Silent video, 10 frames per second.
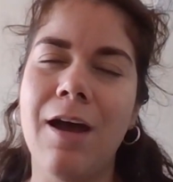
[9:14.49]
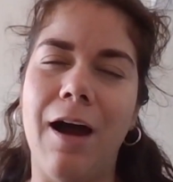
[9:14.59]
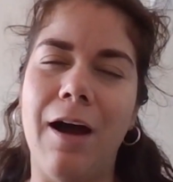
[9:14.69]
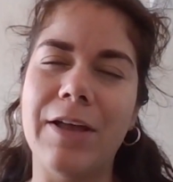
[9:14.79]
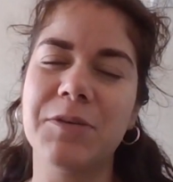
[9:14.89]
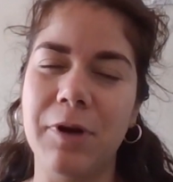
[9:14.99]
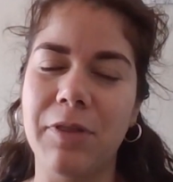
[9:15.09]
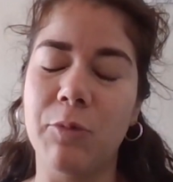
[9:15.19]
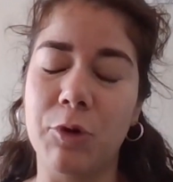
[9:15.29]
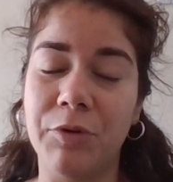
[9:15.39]
That's one of
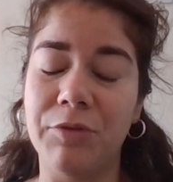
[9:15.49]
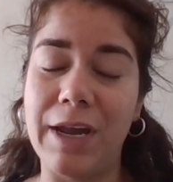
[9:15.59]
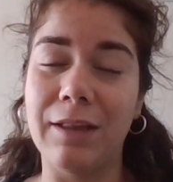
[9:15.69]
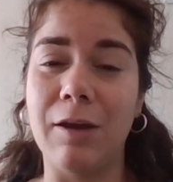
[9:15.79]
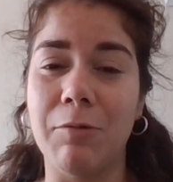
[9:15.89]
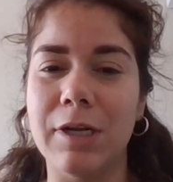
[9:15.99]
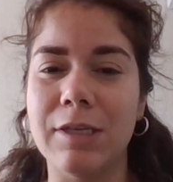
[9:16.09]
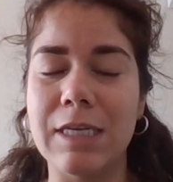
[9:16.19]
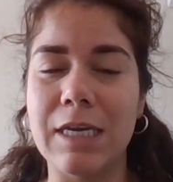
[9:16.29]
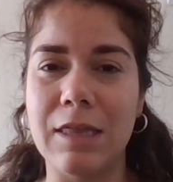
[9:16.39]
the more prevailing
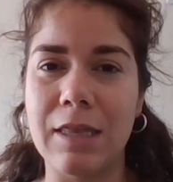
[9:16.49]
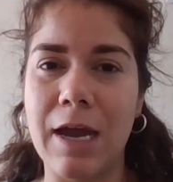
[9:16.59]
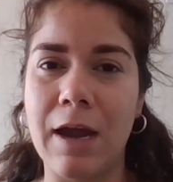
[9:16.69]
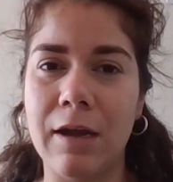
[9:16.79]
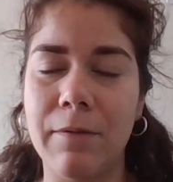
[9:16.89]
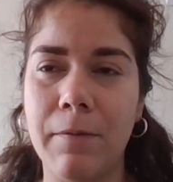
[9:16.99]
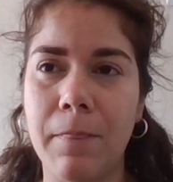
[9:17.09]
ones, in that